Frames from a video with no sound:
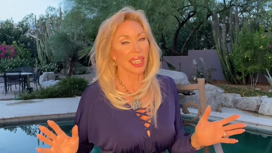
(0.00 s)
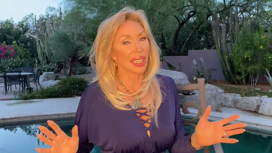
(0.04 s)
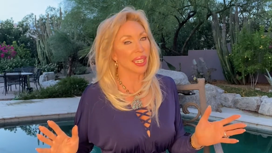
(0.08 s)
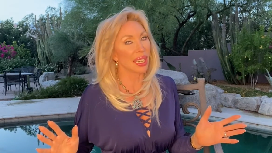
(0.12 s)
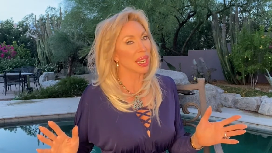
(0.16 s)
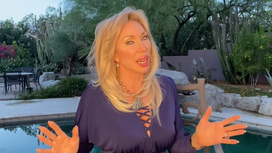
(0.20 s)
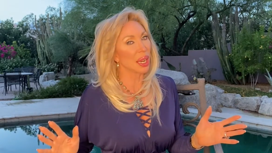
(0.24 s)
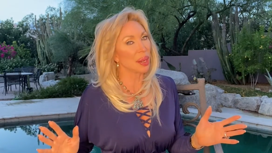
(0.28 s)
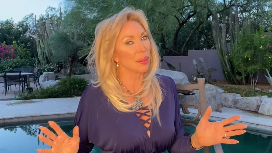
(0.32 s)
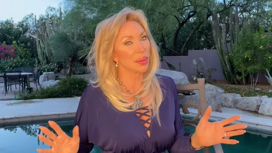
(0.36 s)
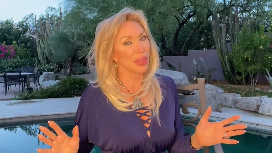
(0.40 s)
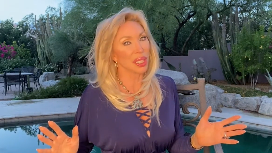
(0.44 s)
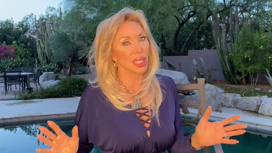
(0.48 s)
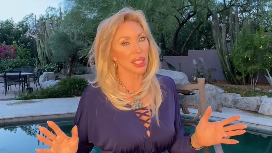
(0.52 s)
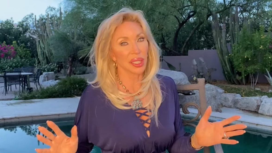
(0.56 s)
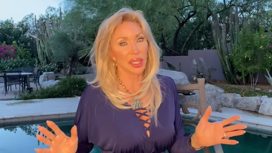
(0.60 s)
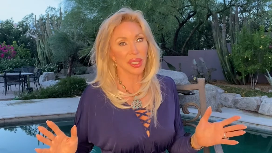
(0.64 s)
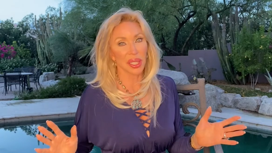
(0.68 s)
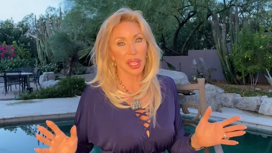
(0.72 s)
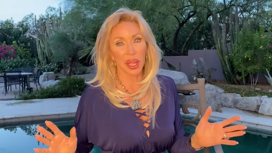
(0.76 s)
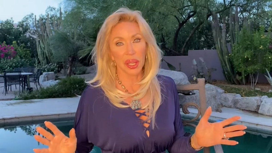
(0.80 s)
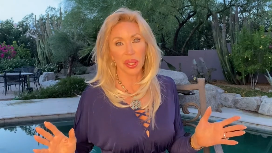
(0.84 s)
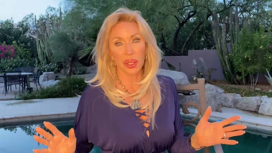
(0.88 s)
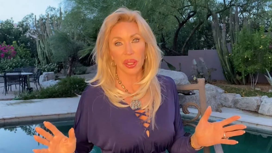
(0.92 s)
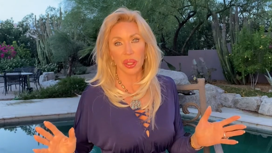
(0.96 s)
And I'm going to
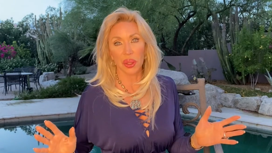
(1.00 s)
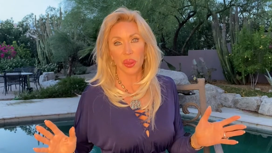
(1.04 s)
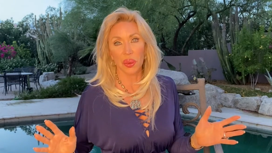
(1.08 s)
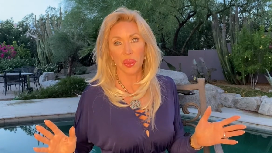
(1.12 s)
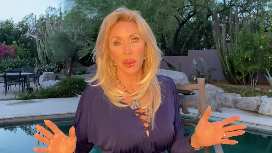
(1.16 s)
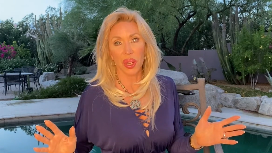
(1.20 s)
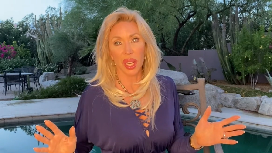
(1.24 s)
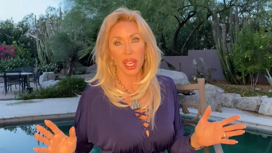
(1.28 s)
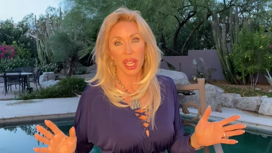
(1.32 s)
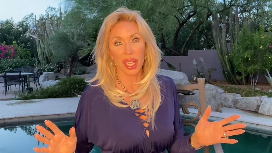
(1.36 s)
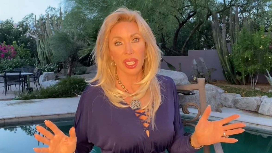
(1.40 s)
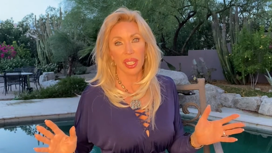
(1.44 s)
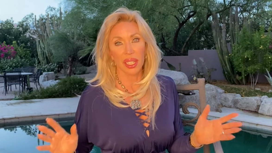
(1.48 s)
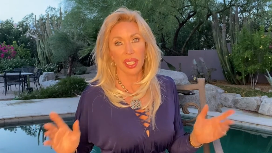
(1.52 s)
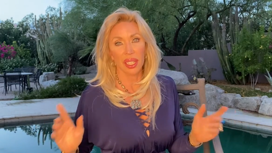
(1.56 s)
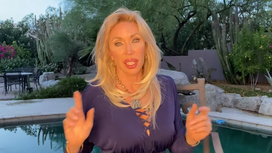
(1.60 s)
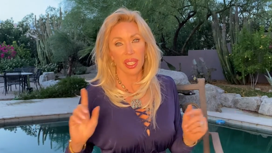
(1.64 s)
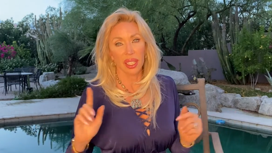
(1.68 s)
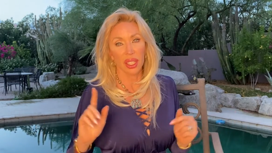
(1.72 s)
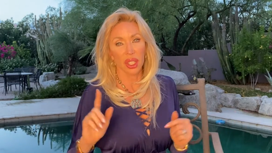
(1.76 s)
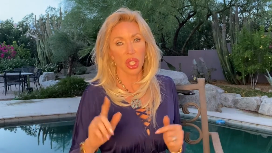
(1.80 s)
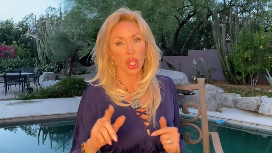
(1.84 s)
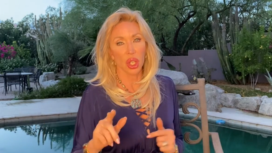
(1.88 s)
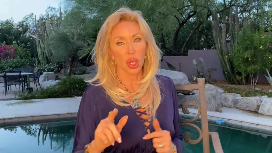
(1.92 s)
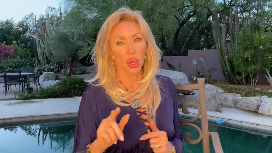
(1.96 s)
tell you what,
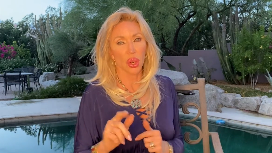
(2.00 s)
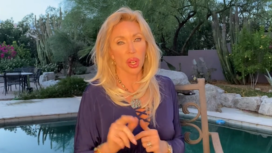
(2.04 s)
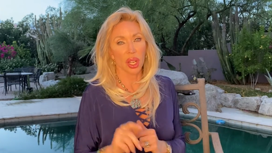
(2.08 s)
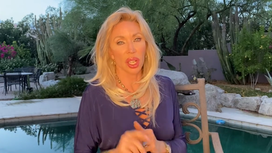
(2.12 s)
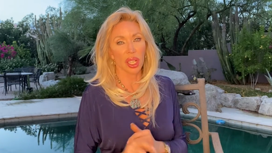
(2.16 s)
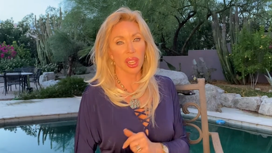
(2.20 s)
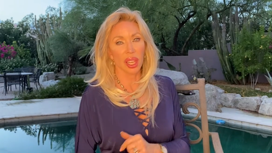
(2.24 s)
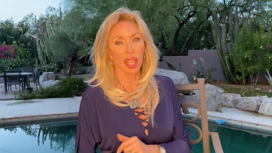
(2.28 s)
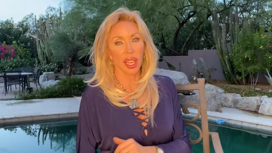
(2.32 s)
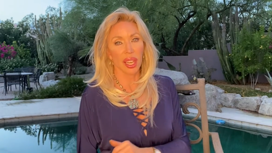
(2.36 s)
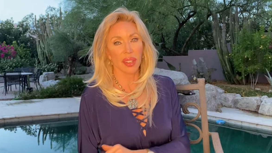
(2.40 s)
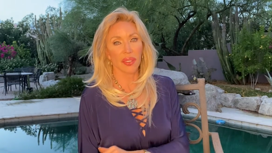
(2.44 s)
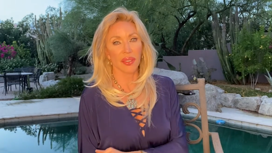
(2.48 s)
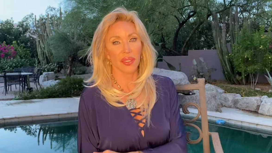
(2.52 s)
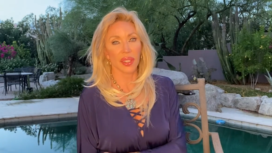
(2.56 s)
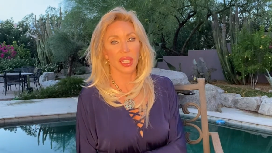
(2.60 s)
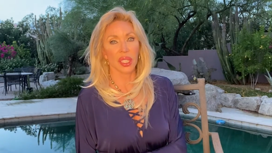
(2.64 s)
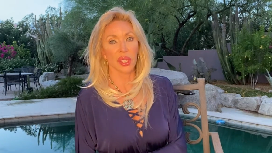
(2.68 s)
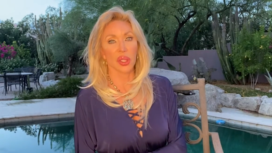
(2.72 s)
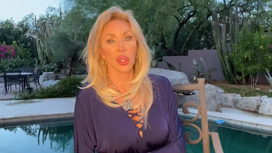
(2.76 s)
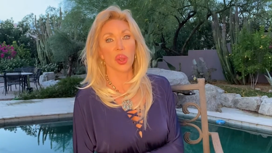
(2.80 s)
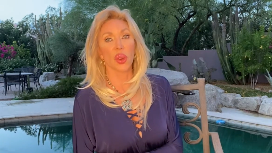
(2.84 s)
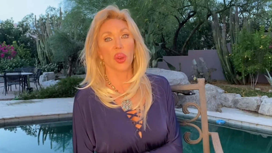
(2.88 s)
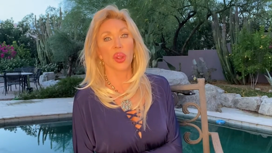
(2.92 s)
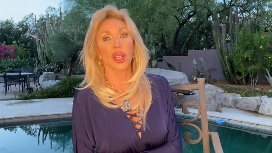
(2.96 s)
your life
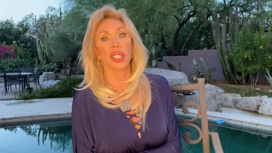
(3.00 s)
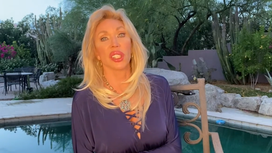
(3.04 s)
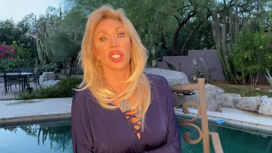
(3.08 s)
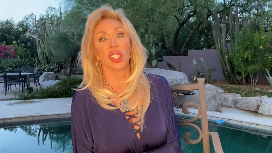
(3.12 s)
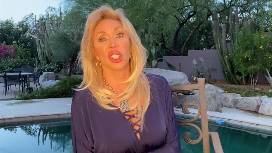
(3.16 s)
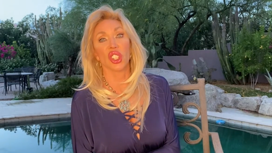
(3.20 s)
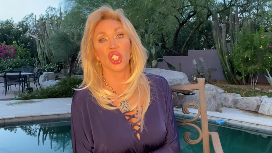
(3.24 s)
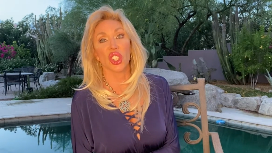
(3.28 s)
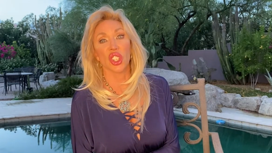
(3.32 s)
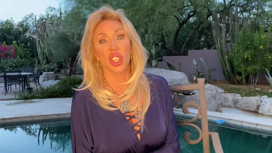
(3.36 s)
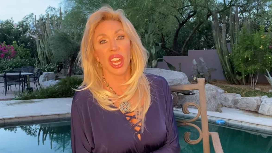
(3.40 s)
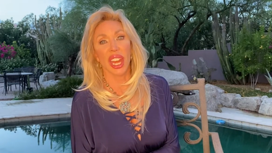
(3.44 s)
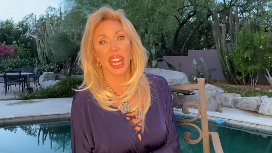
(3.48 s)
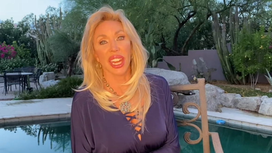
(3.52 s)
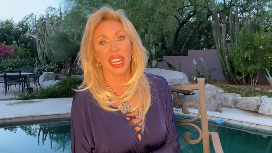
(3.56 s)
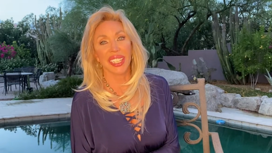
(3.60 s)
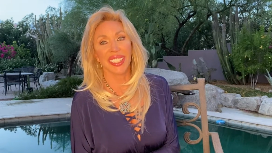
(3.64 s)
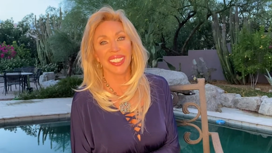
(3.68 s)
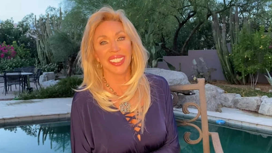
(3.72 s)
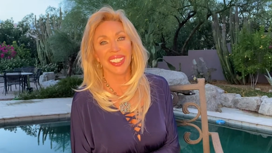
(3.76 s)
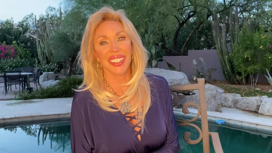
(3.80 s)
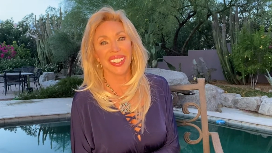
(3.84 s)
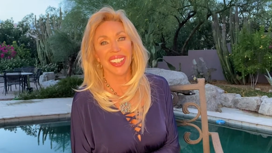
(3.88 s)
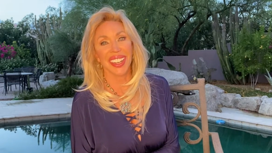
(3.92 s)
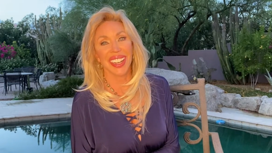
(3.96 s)
is going to
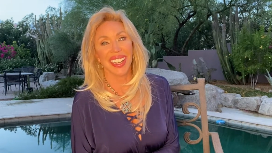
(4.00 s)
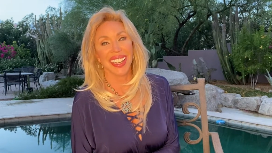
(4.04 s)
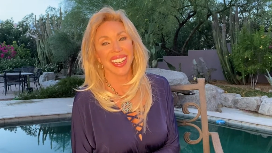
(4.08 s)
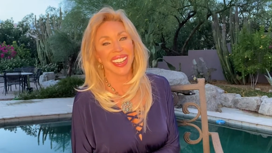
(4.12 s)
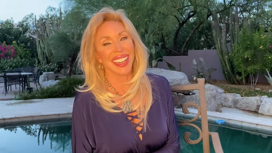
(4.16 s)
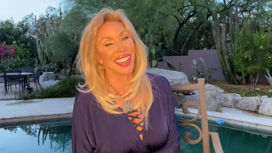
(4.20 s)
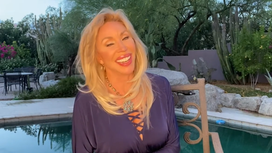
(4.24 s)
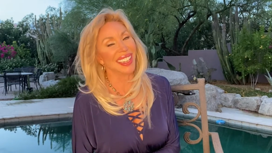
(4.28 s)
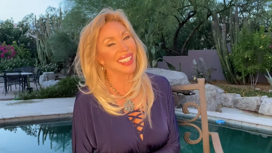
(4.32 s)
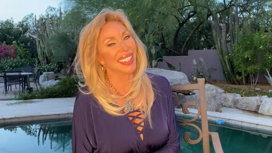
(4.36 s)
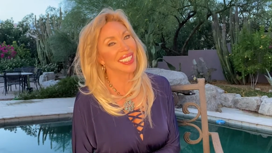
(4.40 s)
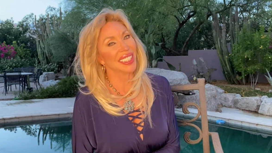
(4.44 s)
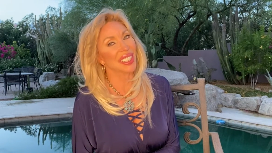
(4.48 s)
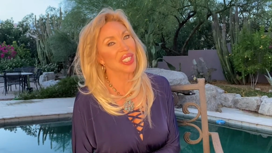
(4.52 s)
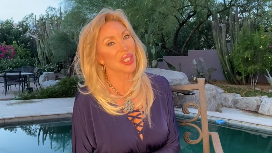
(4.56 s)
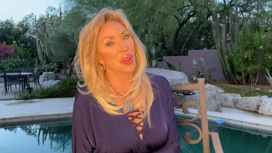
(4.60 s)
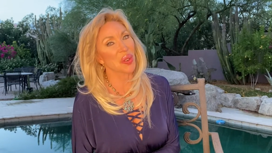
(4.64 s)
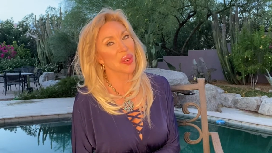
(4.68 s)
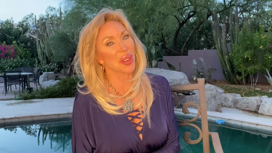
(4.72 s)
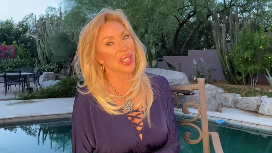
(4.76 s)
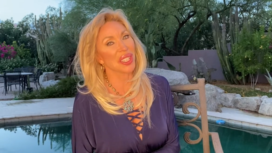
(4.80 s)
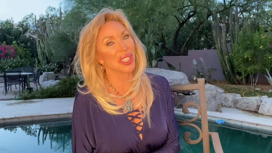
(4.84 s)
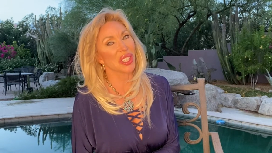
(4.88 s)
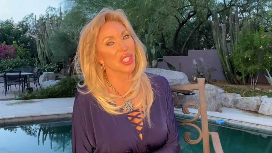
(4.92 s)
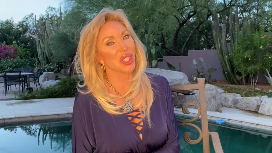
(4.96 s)
change, and it's
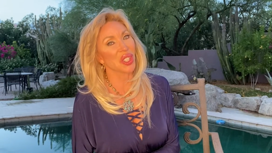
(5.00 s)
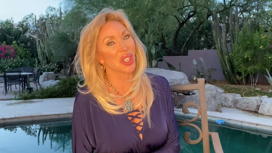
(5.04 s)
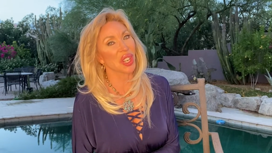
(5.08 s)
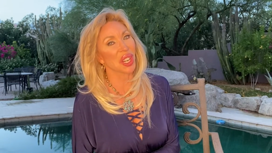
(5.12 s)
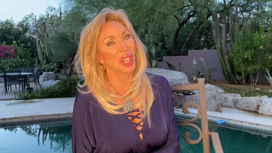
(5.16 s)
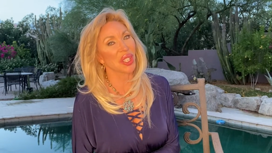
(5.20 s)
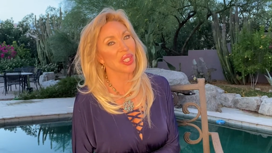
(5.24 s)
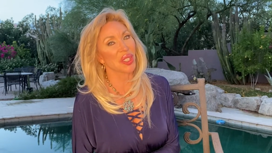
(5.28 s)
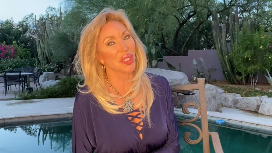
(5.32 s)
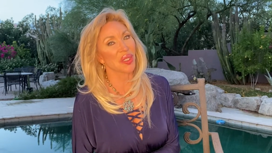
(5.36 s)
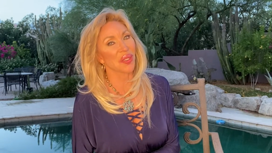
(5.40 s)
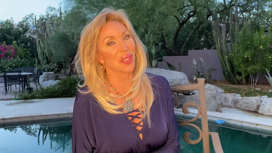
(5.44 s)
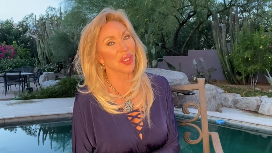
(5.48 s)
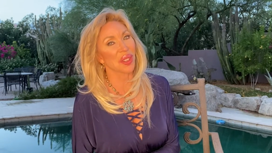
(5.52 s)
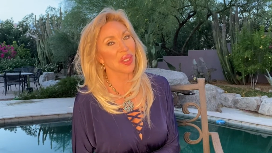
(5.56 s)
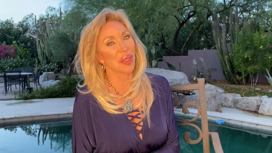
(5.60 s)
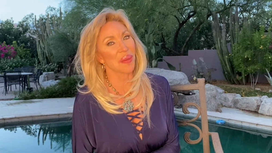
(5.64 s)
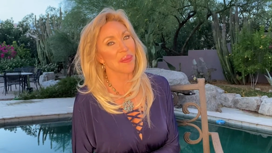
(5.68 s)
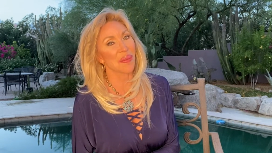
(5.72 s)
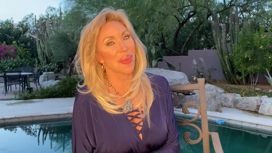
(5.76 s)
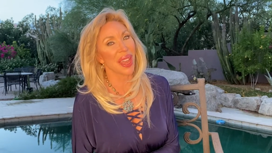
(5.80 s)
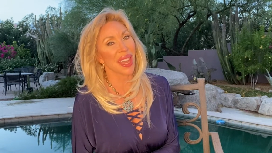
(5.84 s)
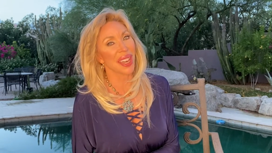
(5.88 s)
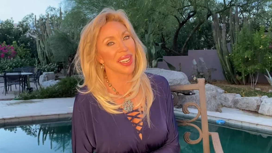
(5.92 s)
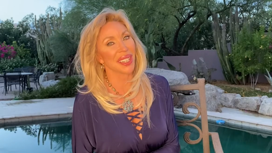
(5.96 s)
going to change for the
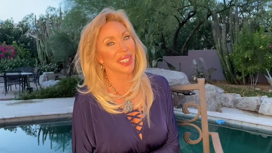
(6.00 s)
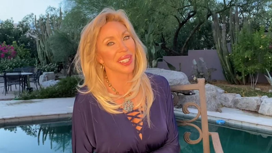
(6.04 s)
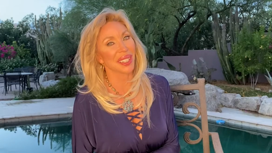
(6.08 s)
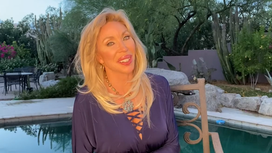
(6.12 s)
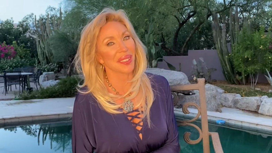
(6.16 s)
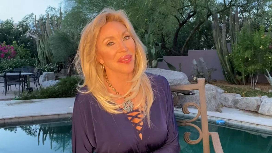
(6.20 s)
better.